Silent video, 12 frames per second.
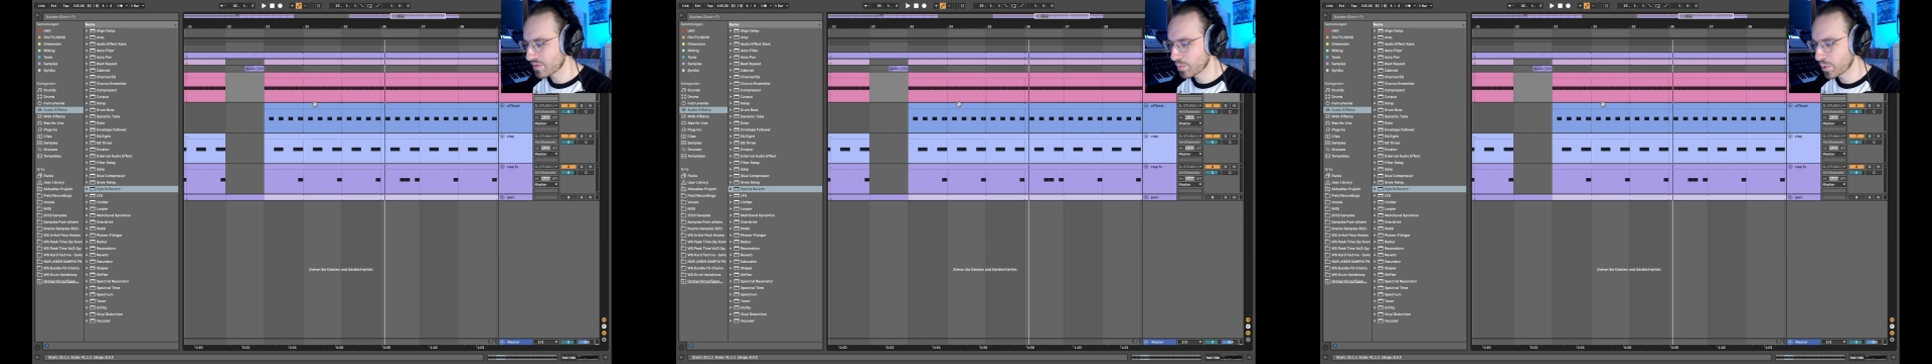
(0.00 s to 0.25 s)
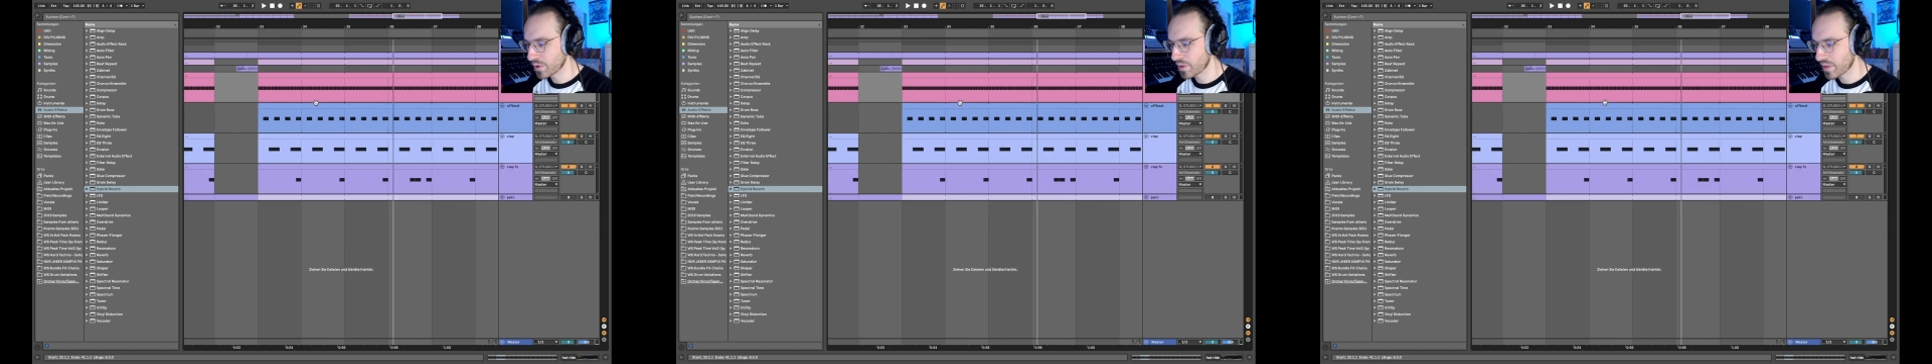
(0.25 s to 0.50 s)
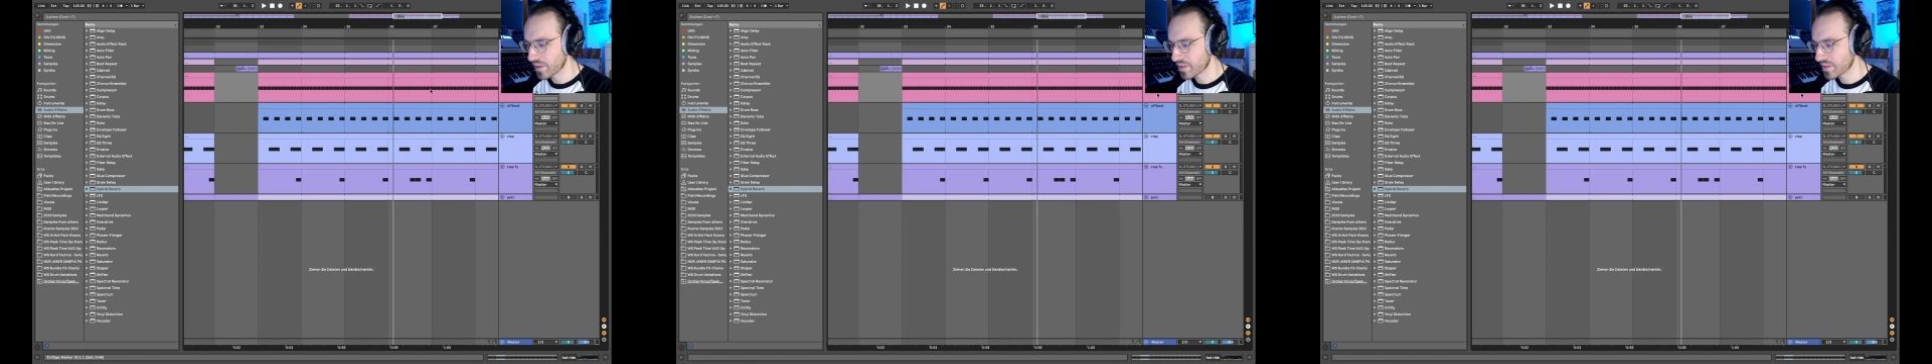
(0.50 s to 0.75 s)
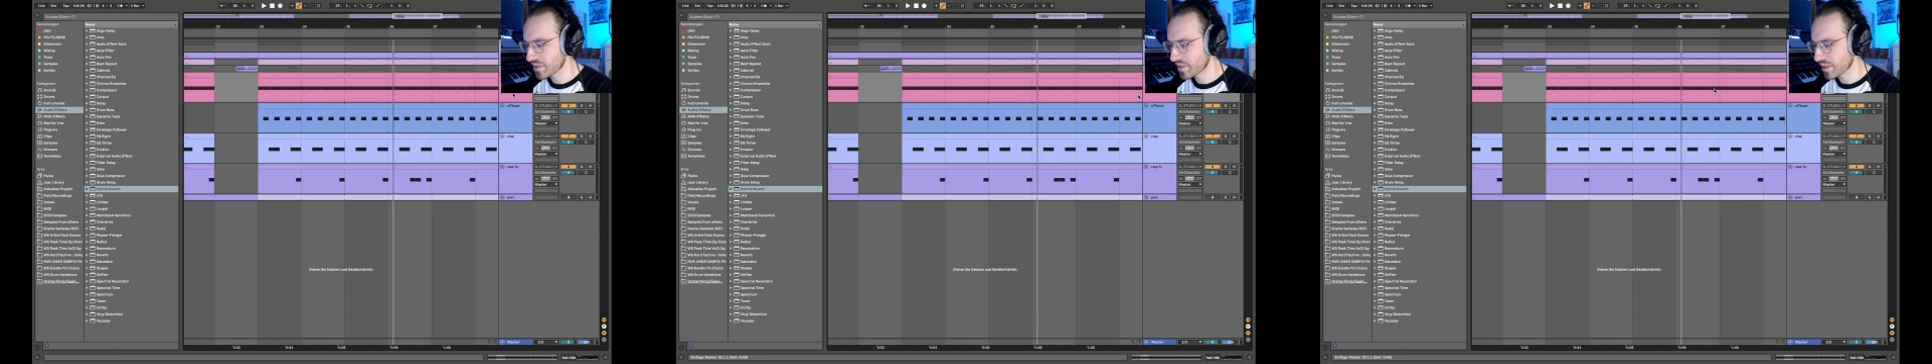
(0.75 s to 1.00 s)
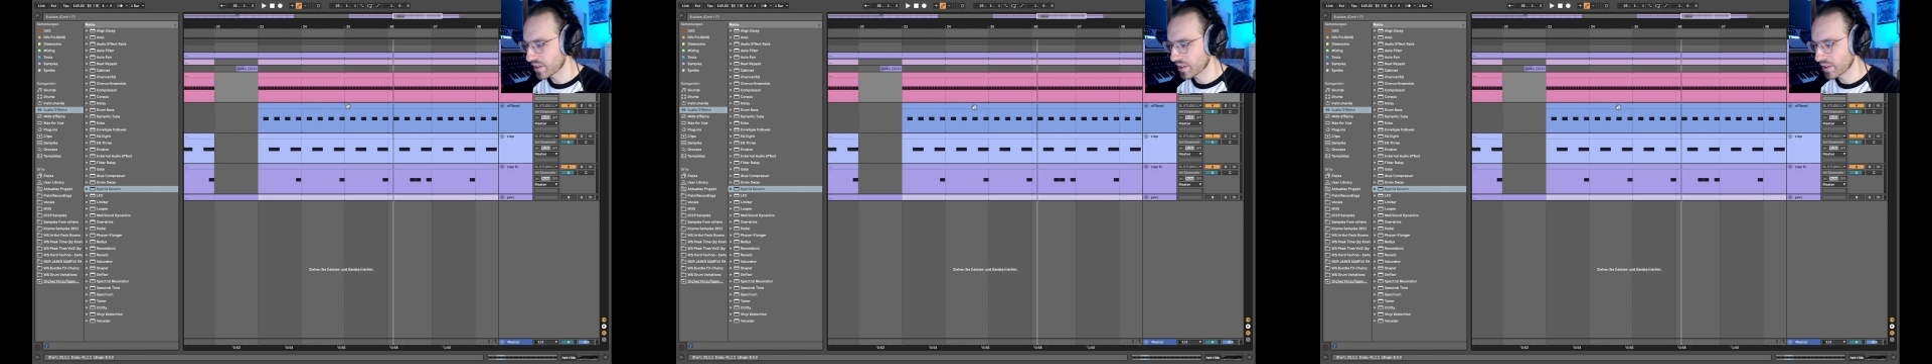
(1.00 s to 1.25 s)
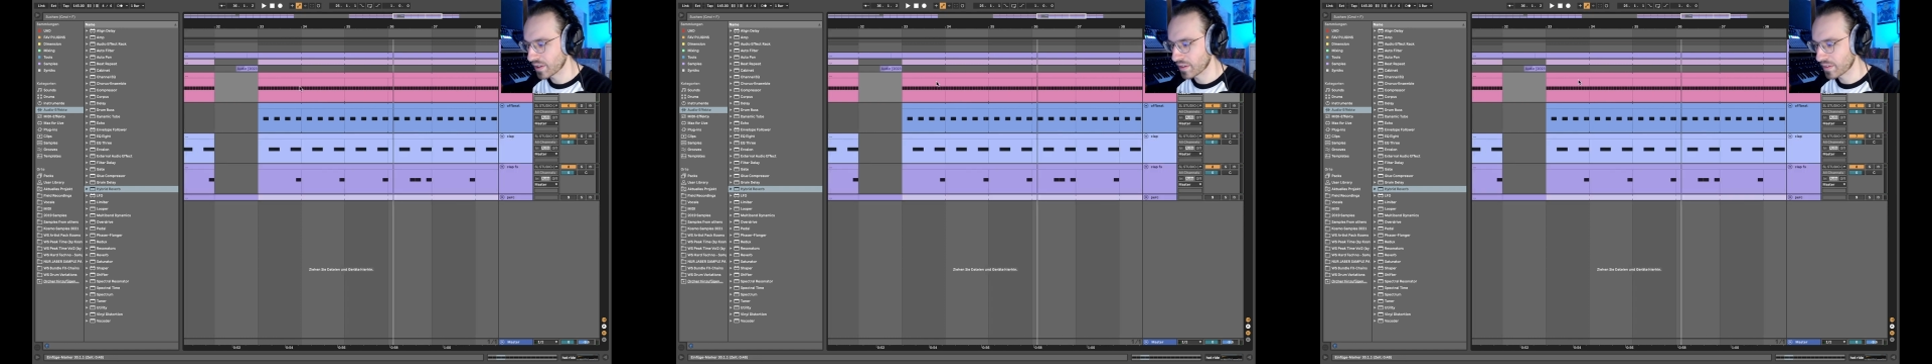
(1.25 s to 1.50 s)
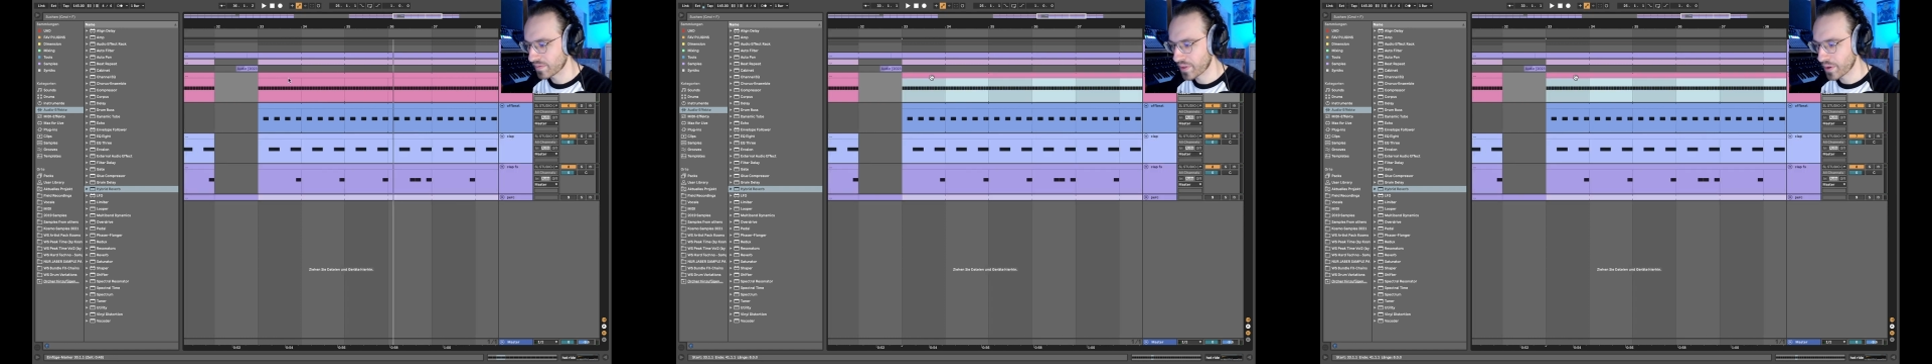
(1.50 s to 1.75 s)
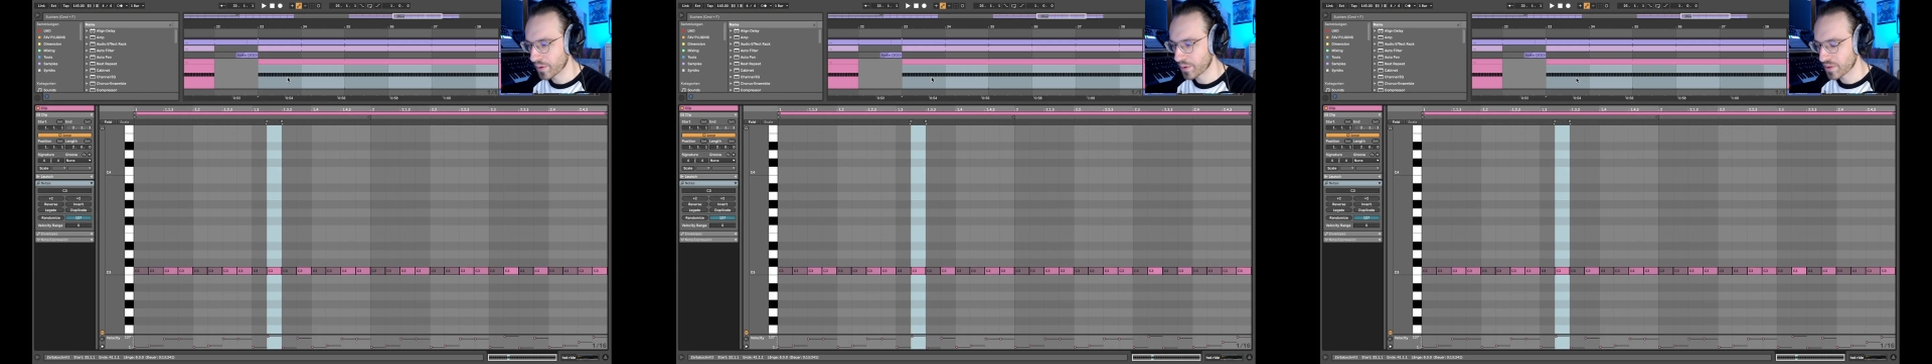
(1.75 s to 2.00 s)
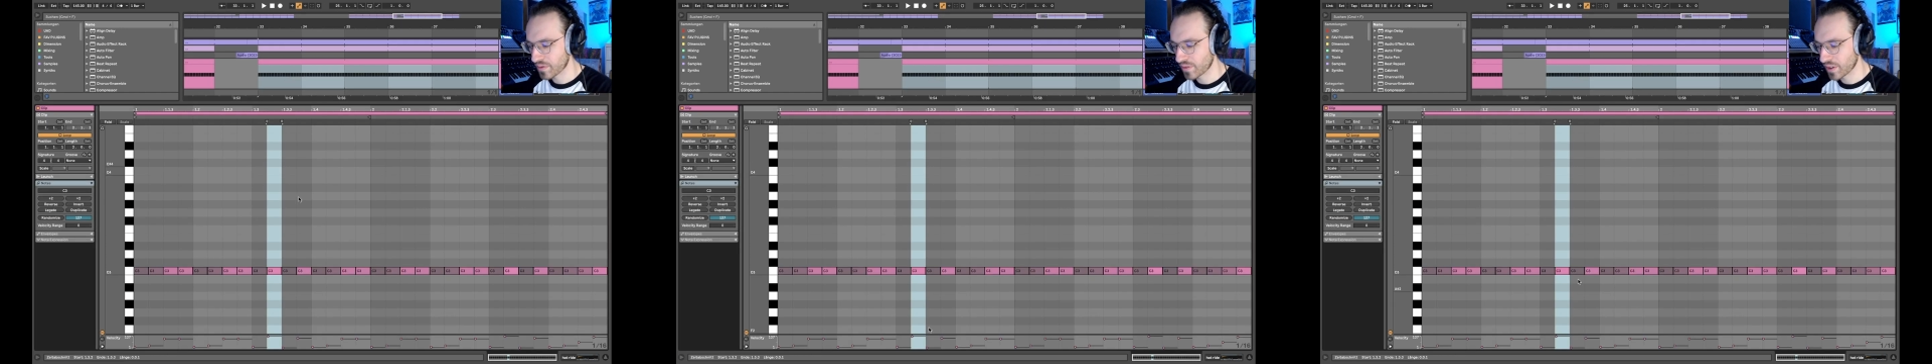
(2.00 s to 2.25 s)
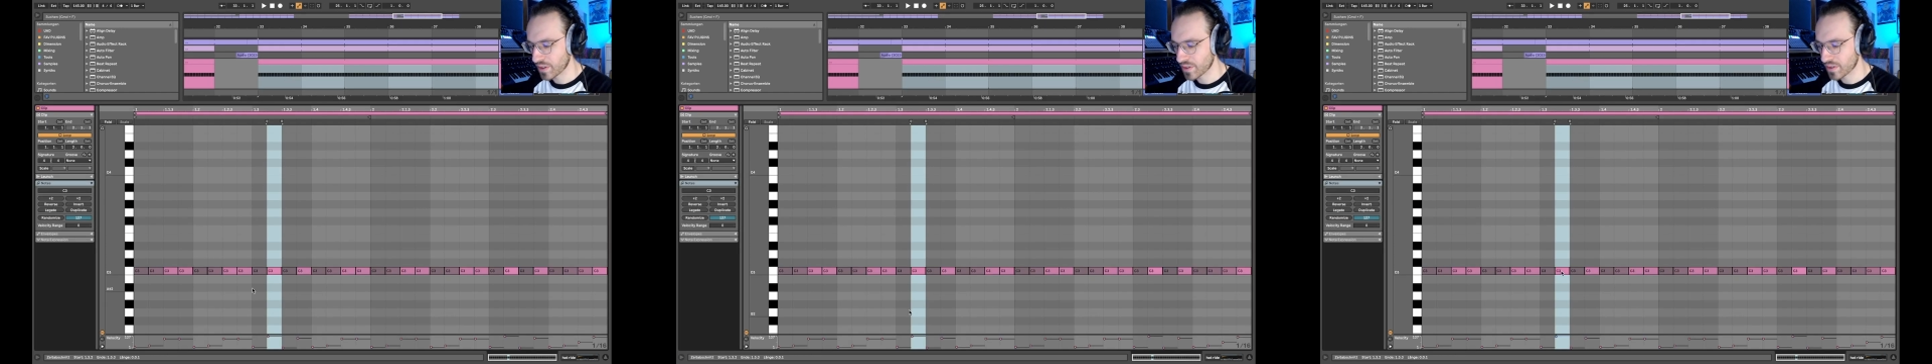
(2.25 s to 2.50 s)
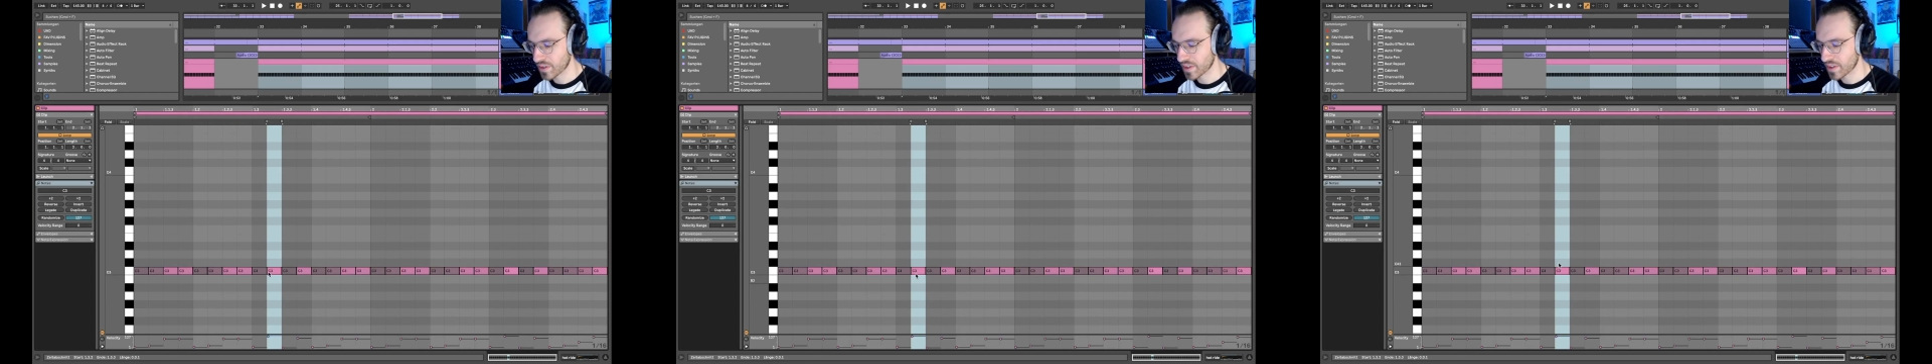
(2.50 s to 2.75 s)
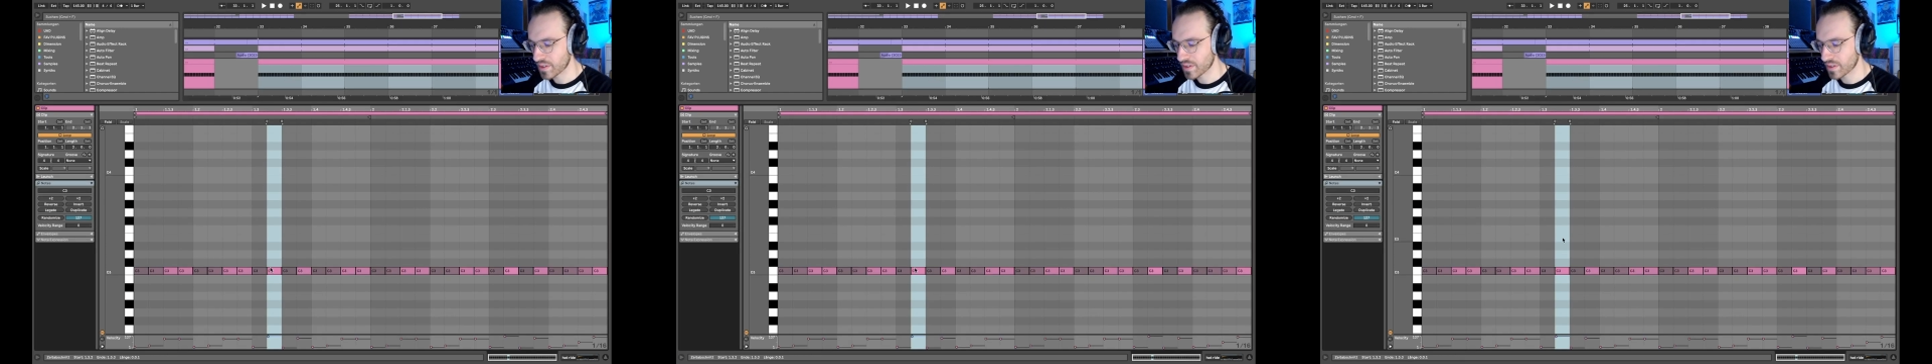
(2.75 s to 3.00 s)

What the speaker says: put this those velocities,